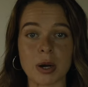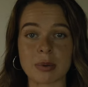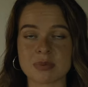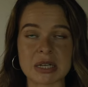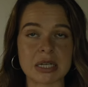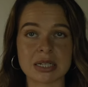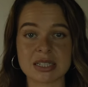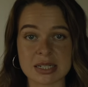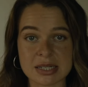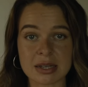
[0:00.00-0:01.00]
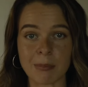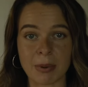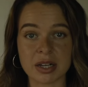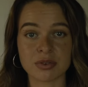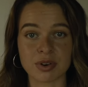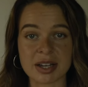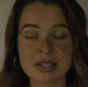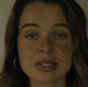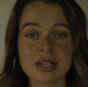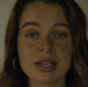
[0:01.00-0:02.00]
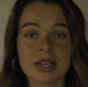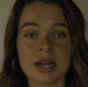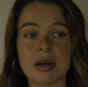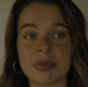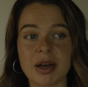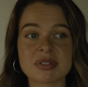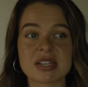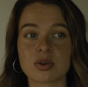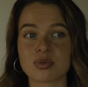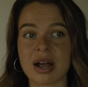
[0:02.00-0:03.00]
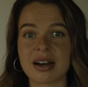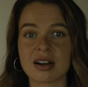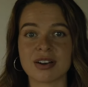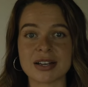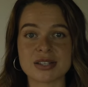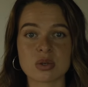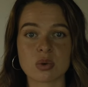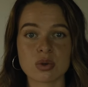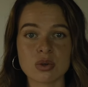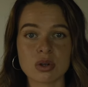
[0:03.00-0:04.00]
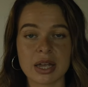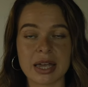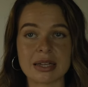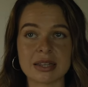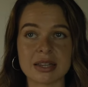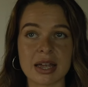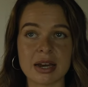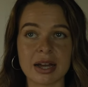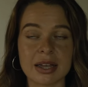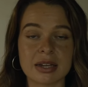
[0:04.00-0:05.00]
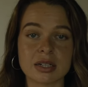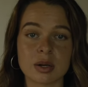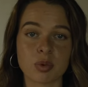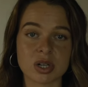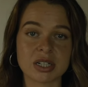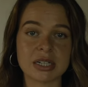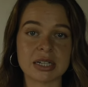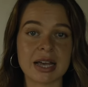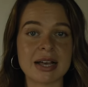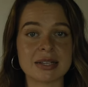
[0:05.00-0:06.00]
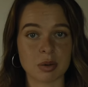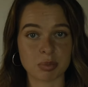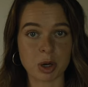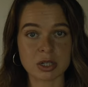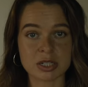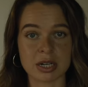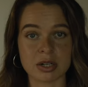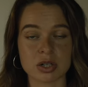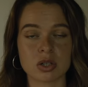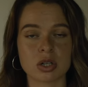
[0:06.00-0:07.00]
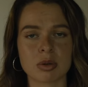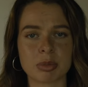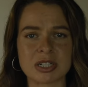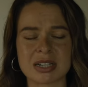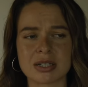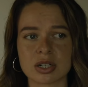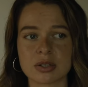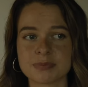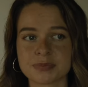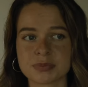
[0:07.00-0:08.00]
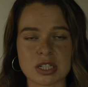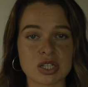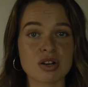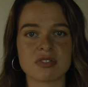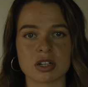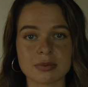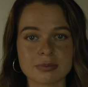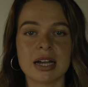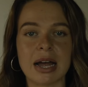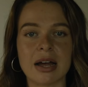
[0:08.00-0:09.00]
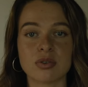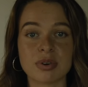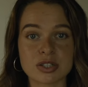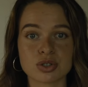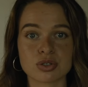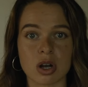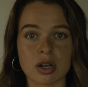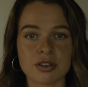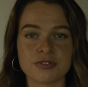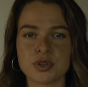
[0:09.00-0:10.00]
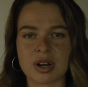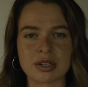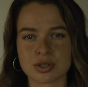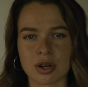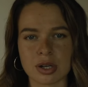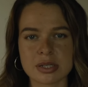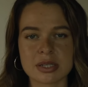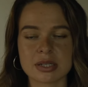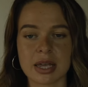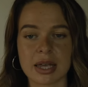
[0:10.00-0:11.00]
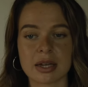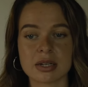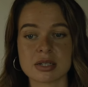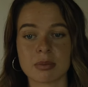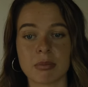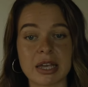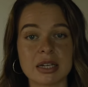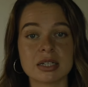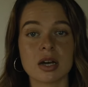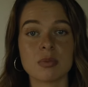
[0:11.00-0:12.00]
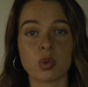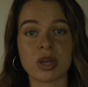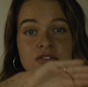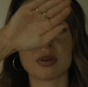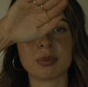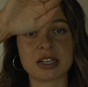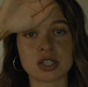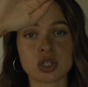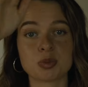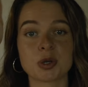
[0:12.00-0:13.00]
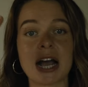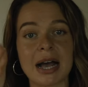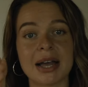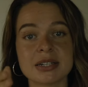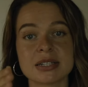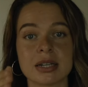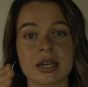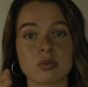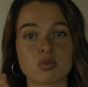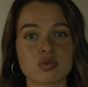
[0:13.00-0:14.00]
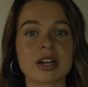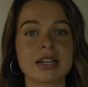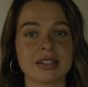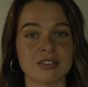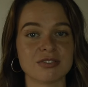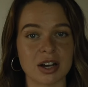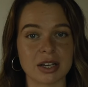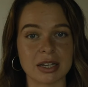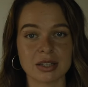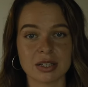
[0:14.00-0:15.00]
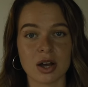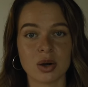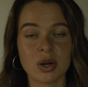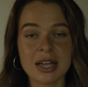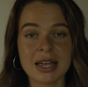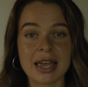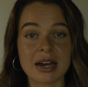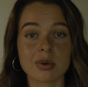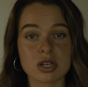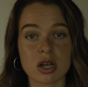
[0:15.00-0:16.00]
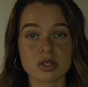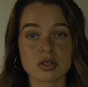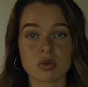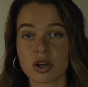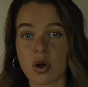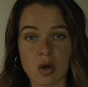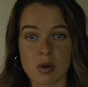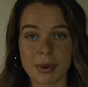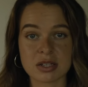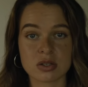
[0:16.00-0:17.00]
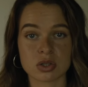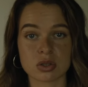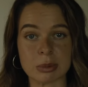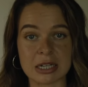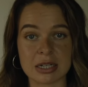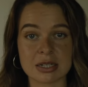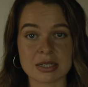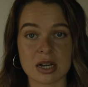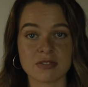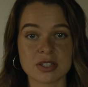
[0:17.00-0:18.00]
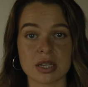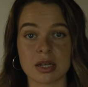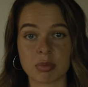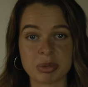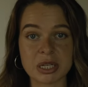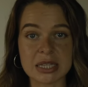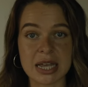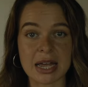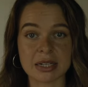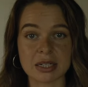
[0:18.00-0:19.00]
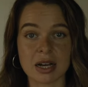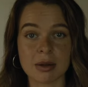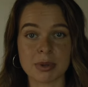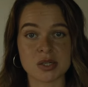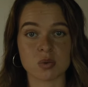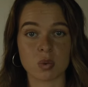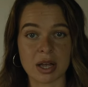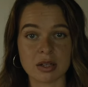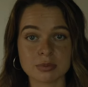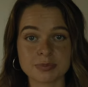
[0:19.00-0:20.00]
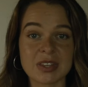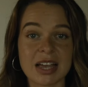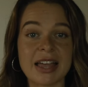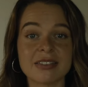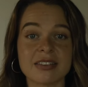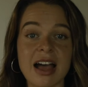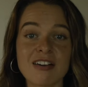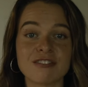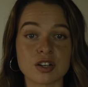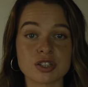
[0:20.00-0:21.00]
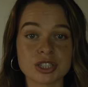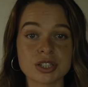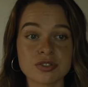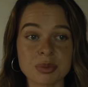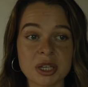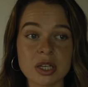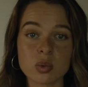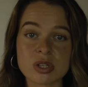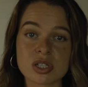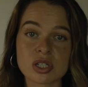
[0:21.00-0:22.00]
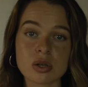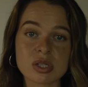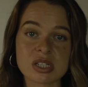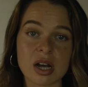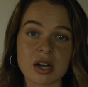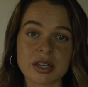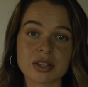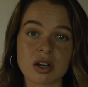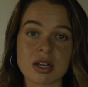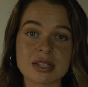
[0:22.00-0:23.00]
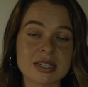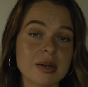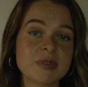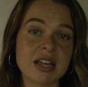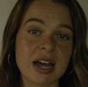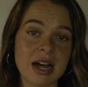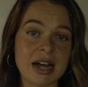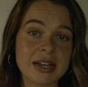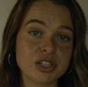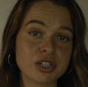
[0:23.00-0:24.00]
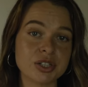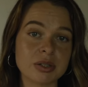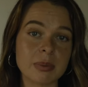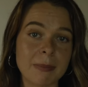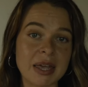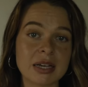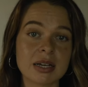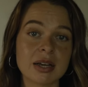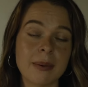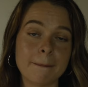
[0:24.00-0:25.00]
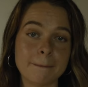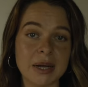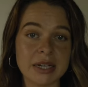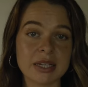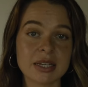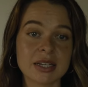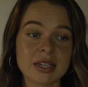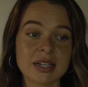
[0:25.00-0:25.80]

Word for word: where I was making decent money, right? Um, that was like right out of high school. And then I ended up working as a bartender, or not a bartender, a server at a restaurant, a few restaurants, and my income went from like super high to like really fucking low. And I was also doing all my social media stuff to like build that income as well. And that version of me was so stuck in the concept that I couldn't make money